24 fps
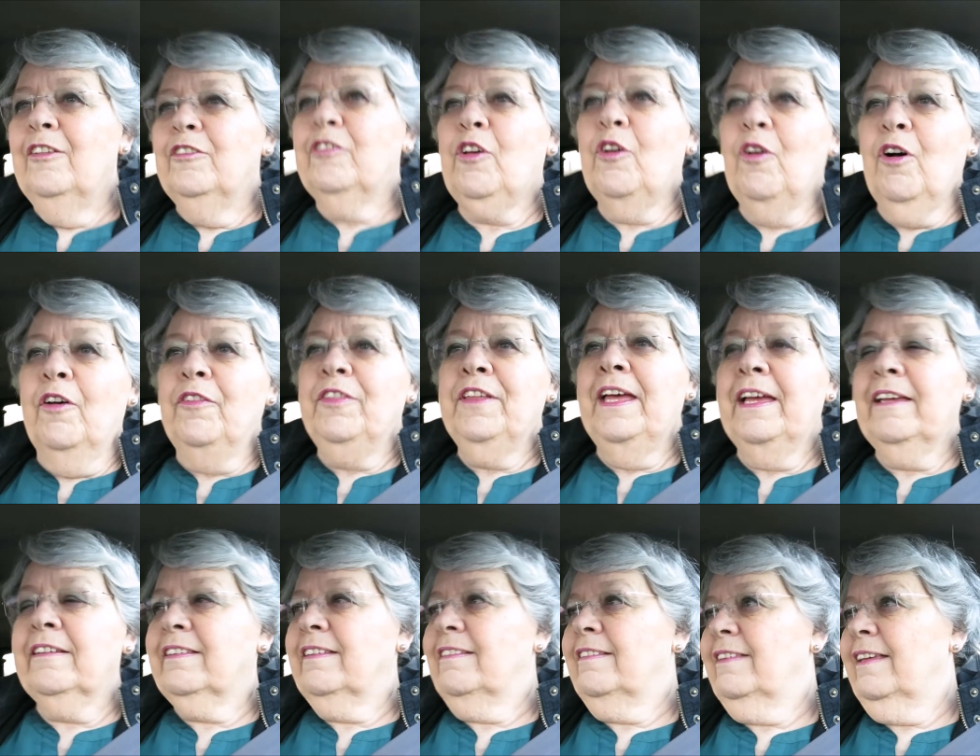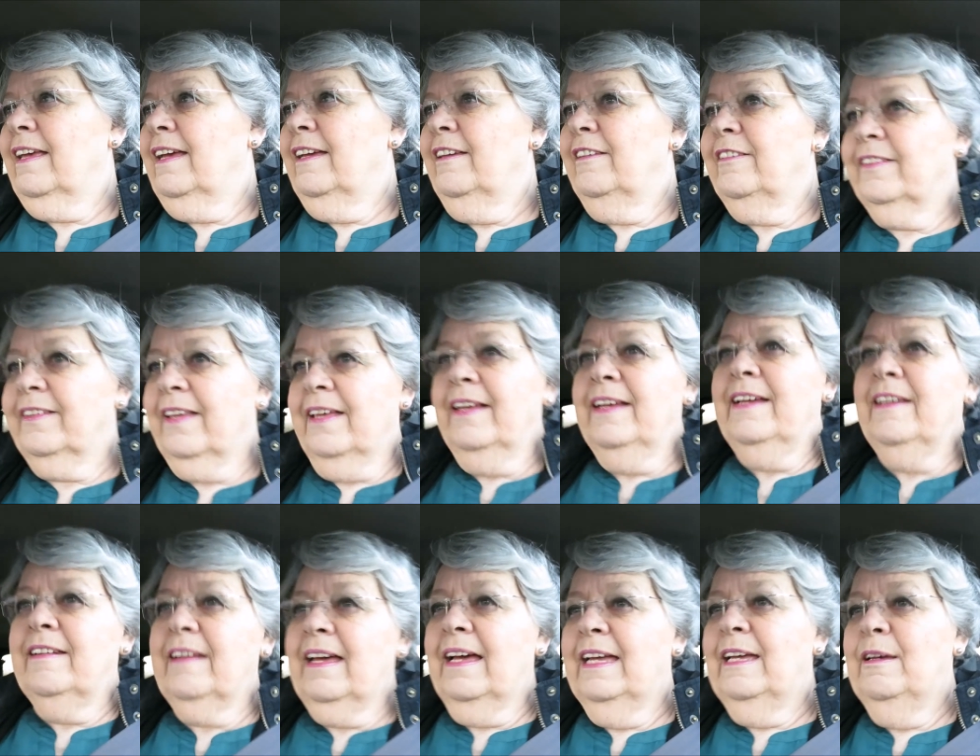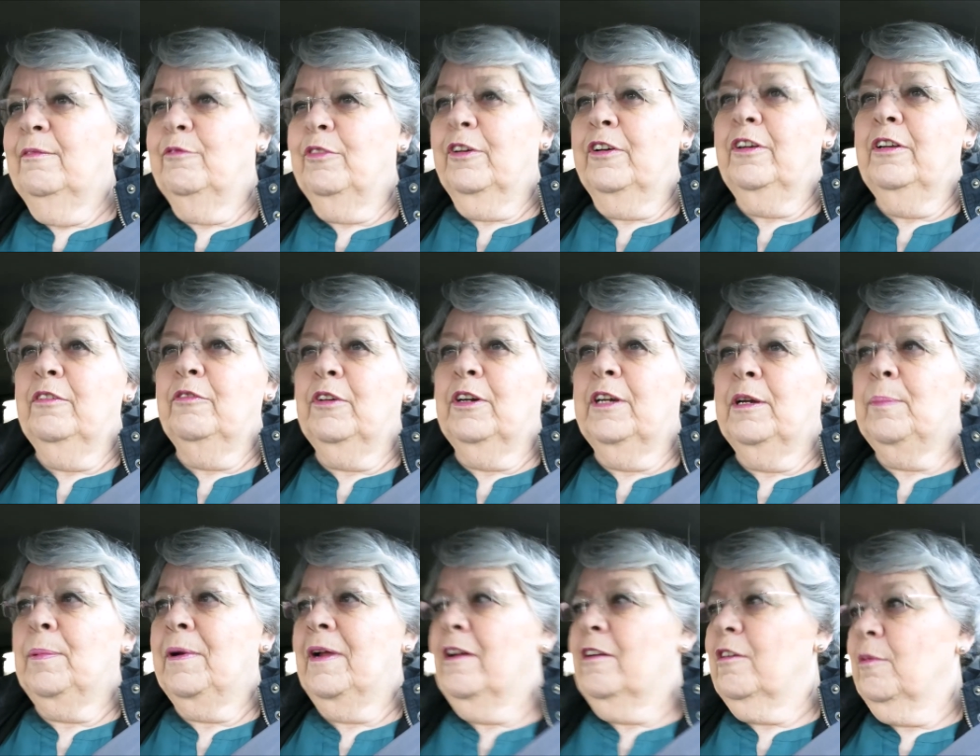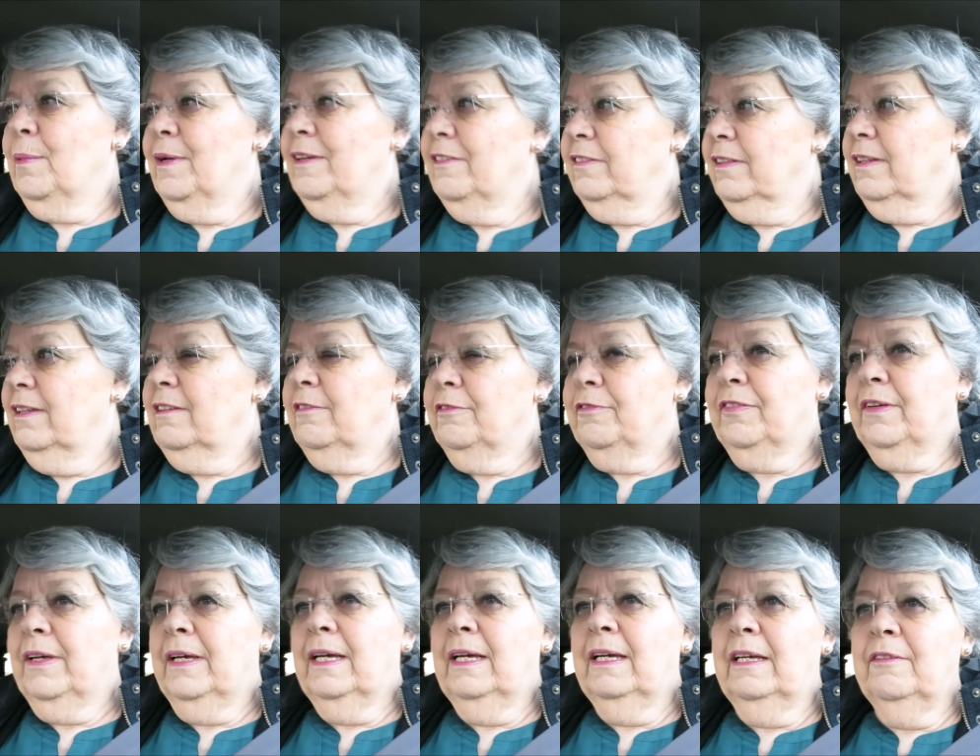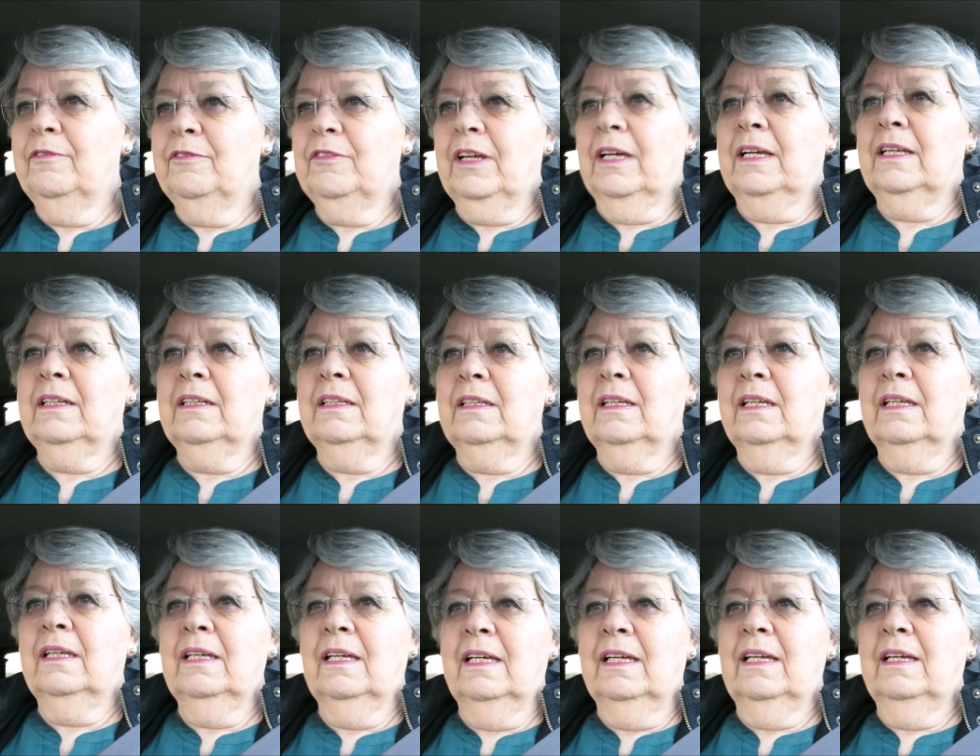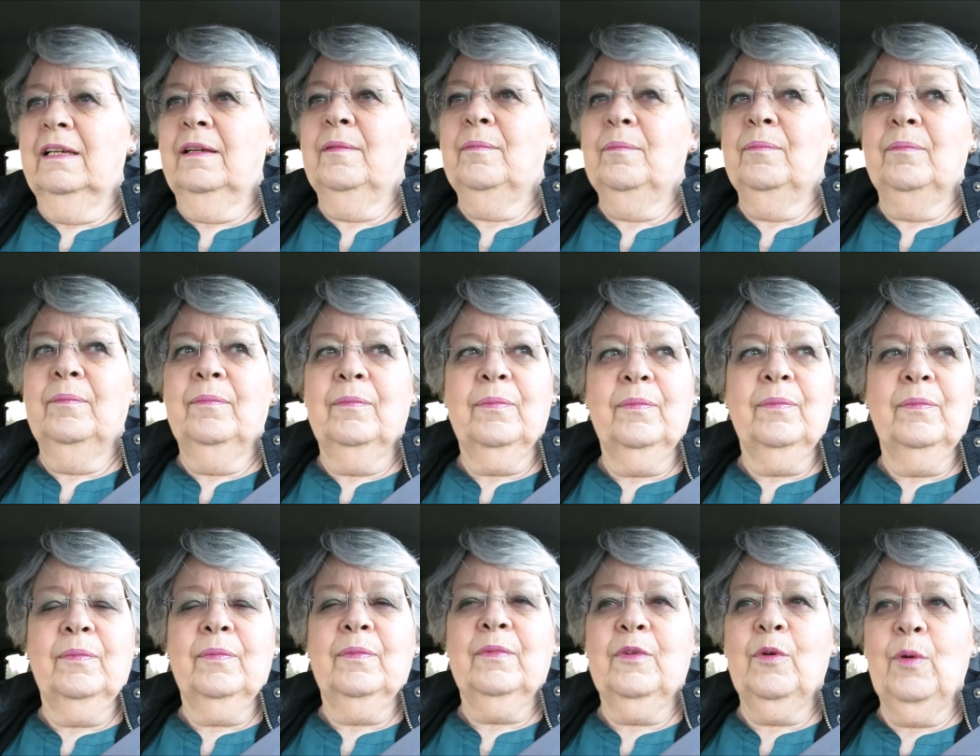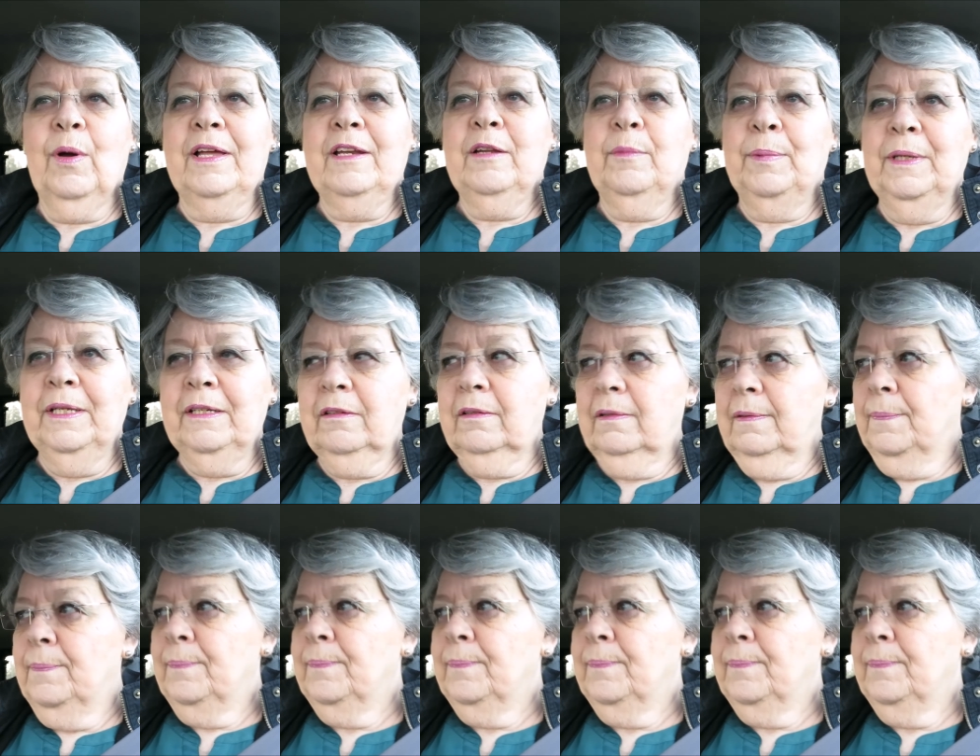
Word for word: So on the exercise side, I am very, very proud of myself. I've done um, quite a bit.